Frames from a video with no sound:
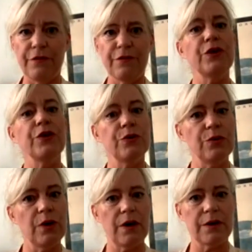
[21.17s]

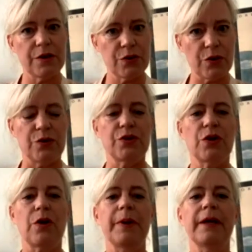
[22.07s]
view on a certain
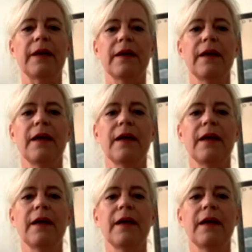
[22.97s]
topic.